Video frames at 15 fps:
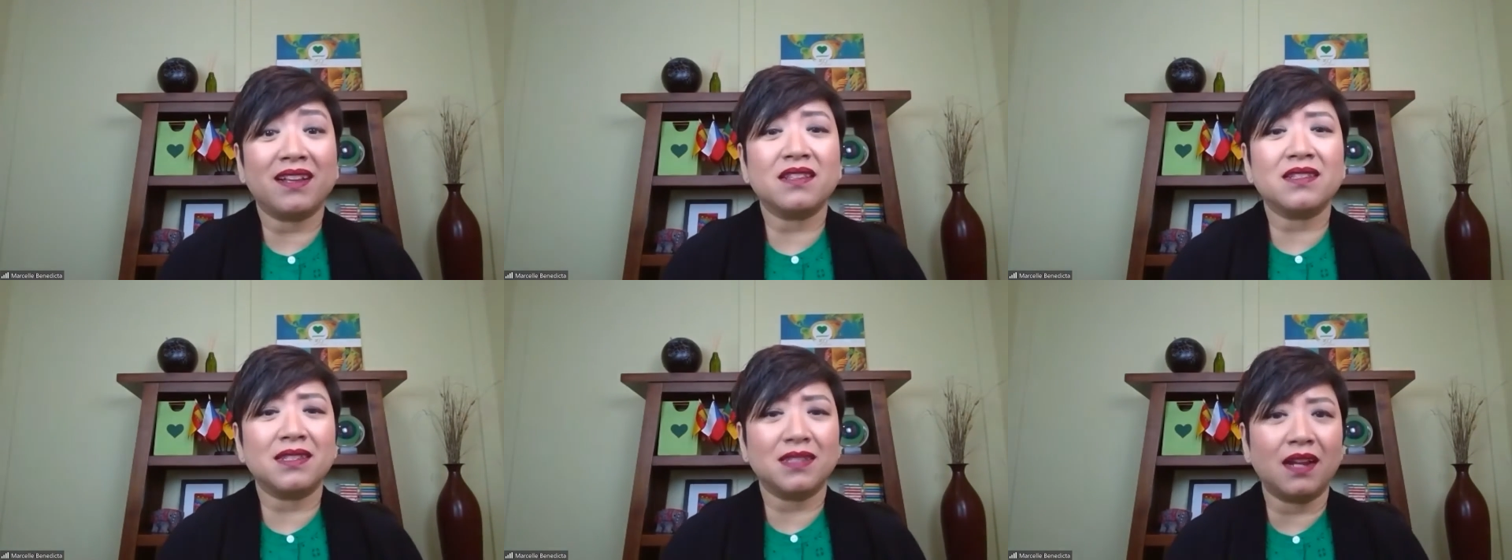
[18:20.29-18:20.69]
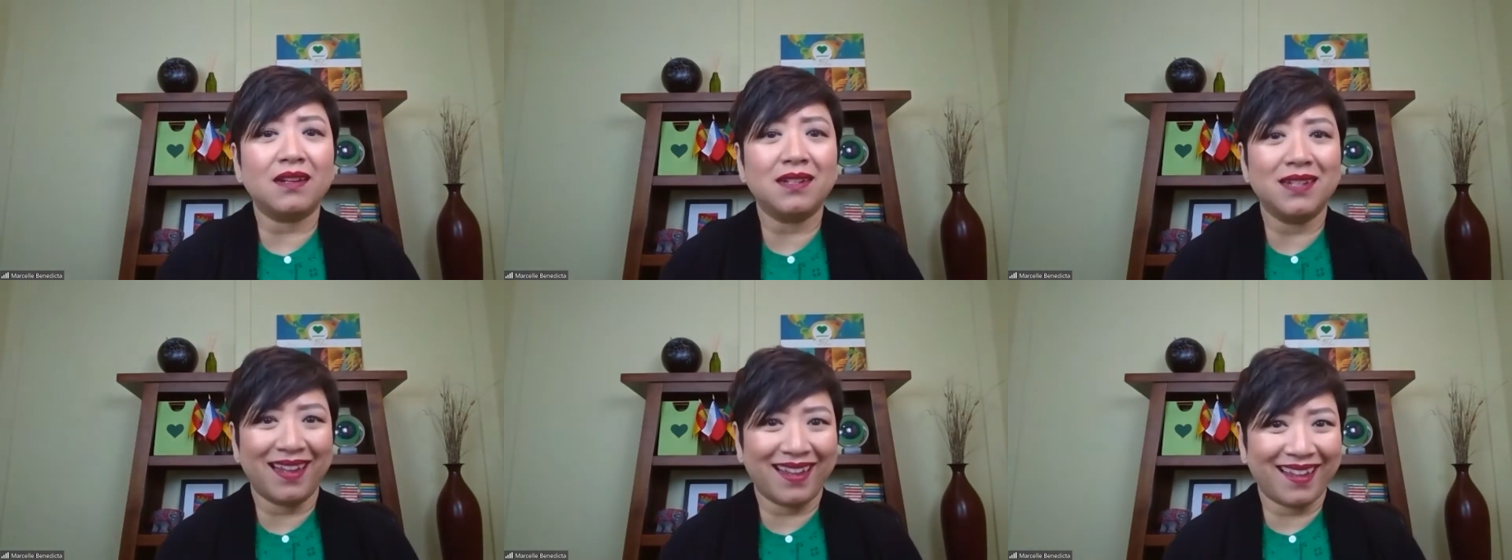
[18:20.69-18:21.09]

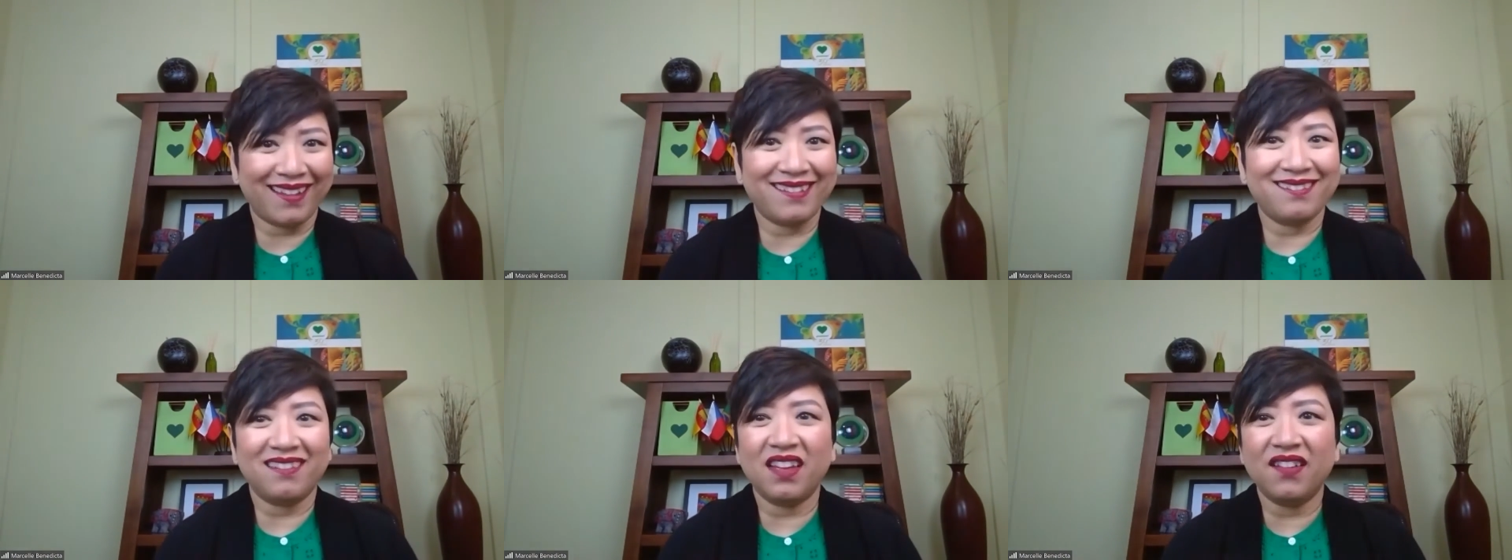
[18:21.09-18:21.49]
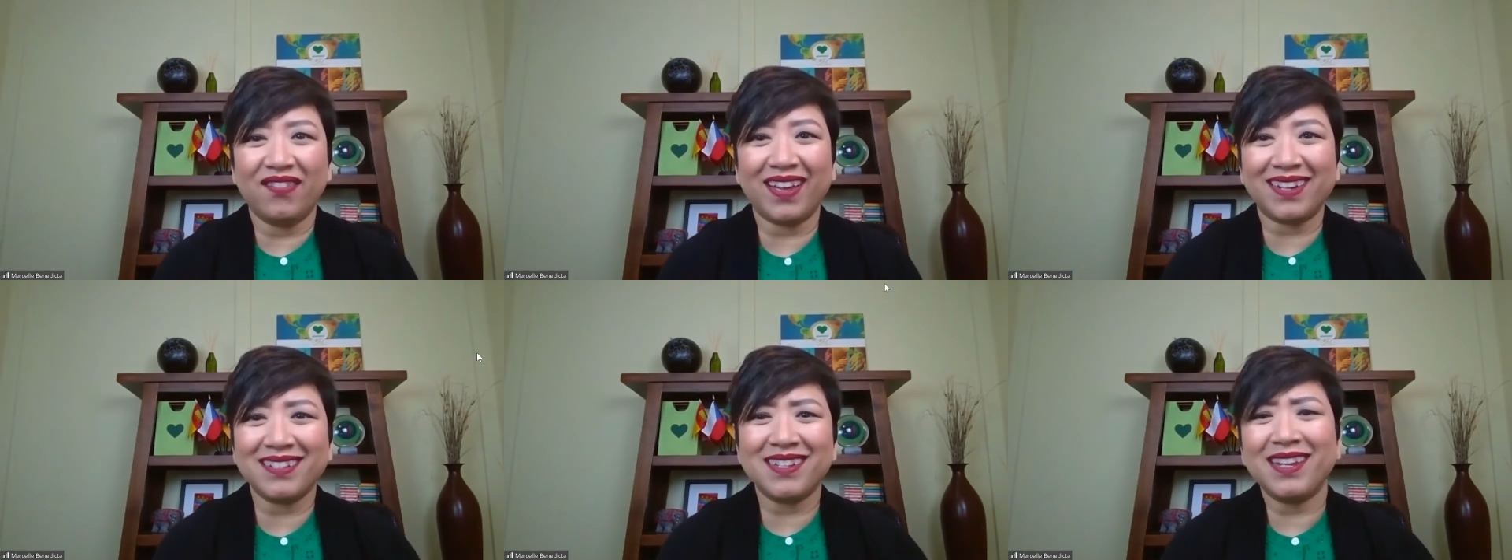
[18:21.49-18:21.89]
Sunday
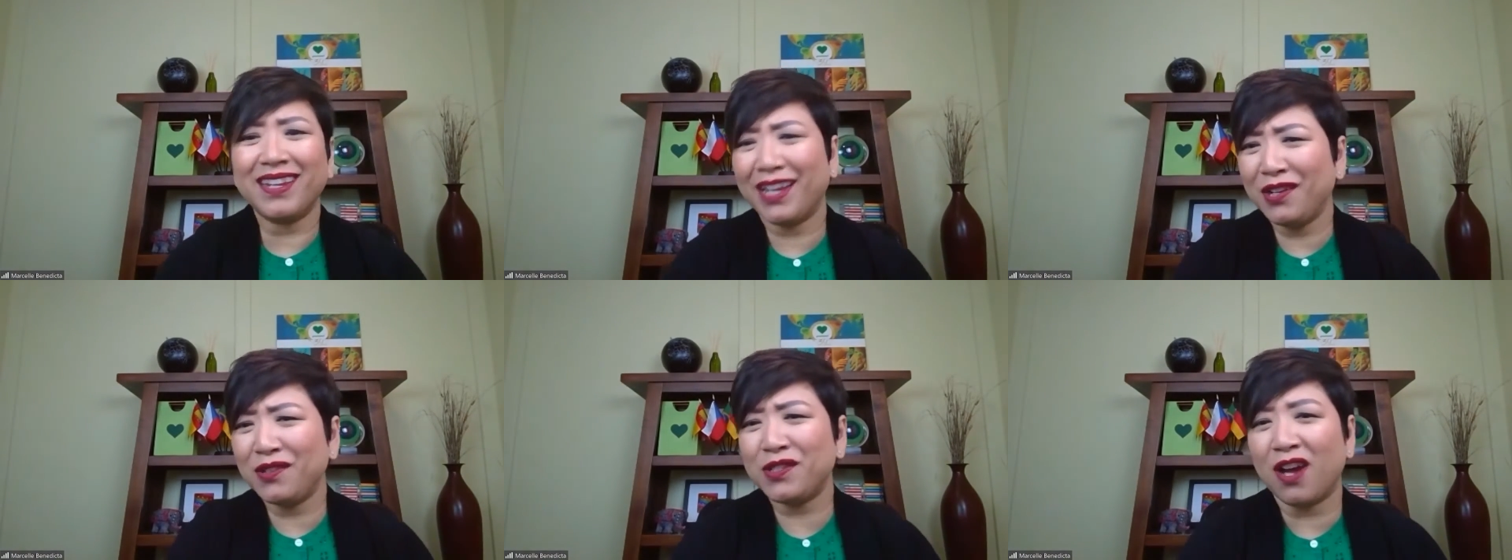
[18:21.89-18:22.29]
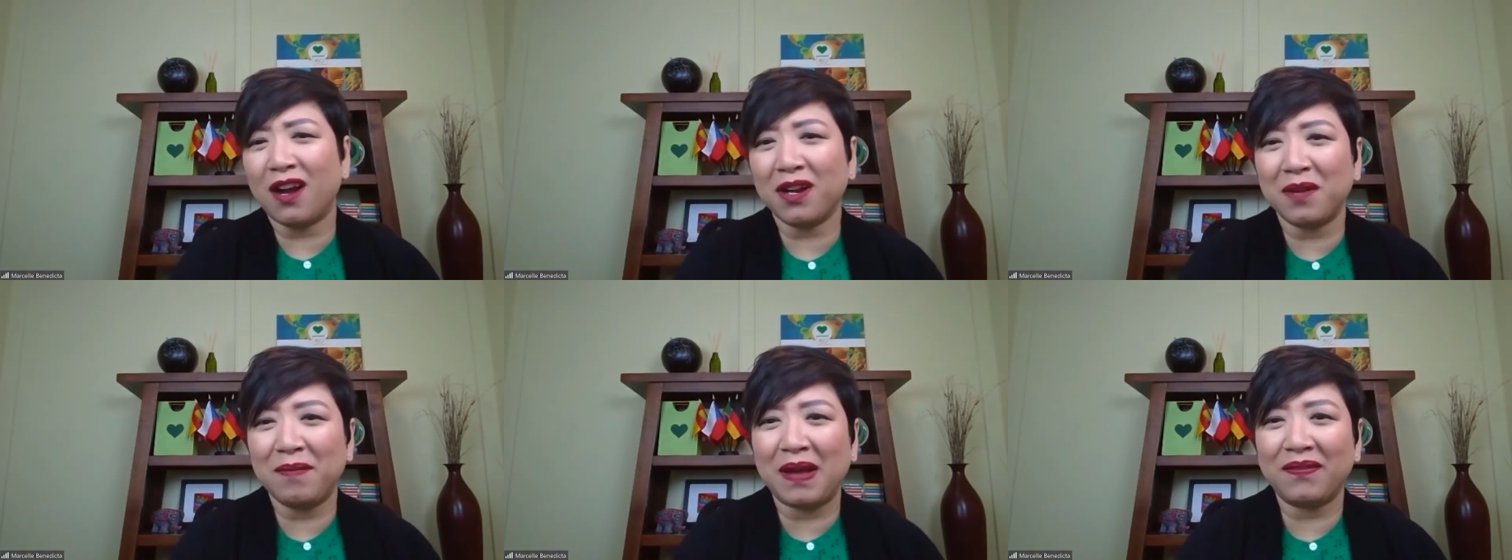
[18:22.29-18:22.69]
event. Can you
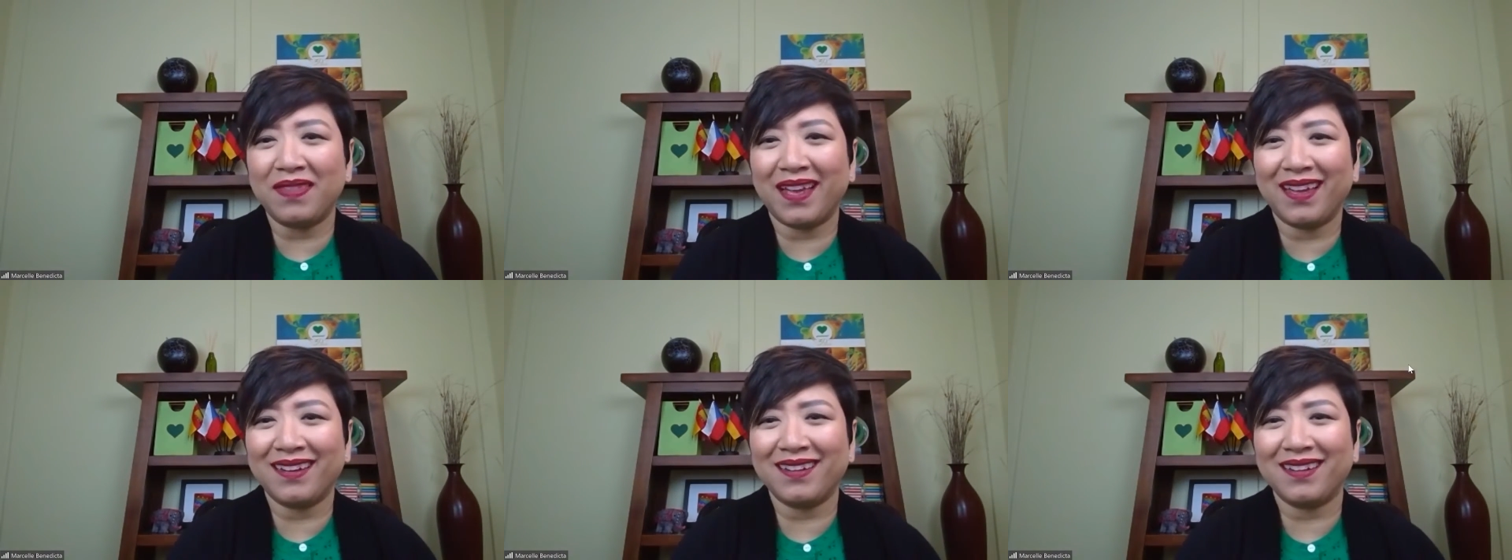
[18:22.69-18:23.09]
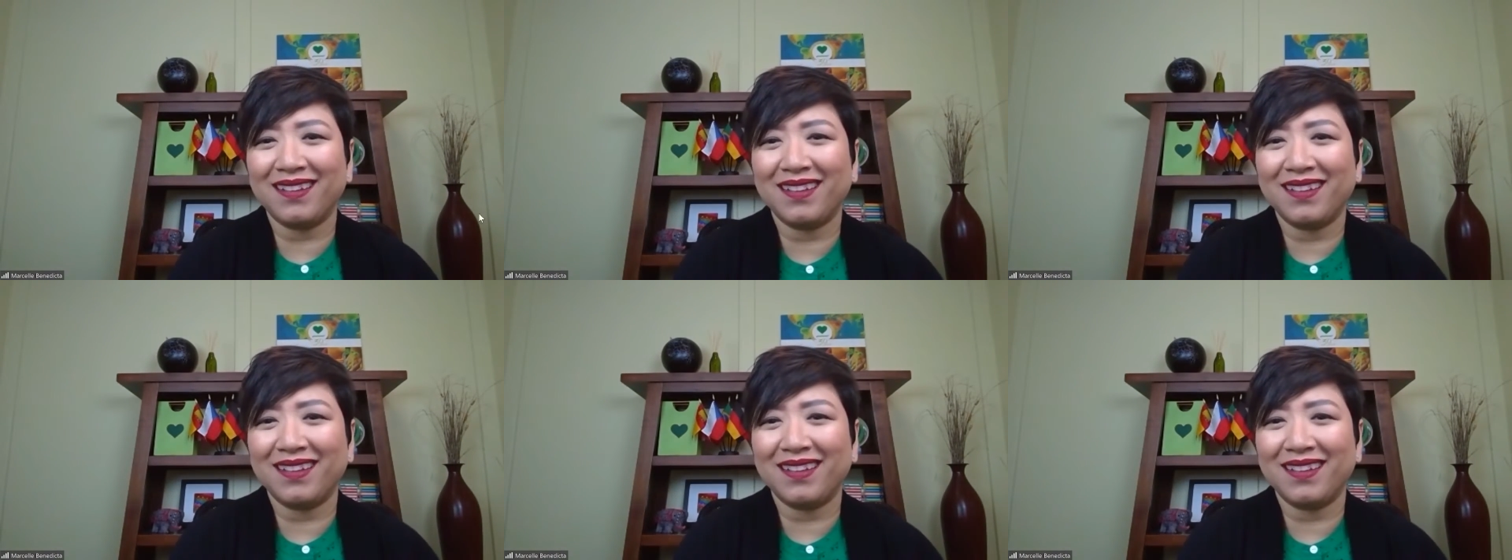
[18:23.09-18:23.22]
talk about that?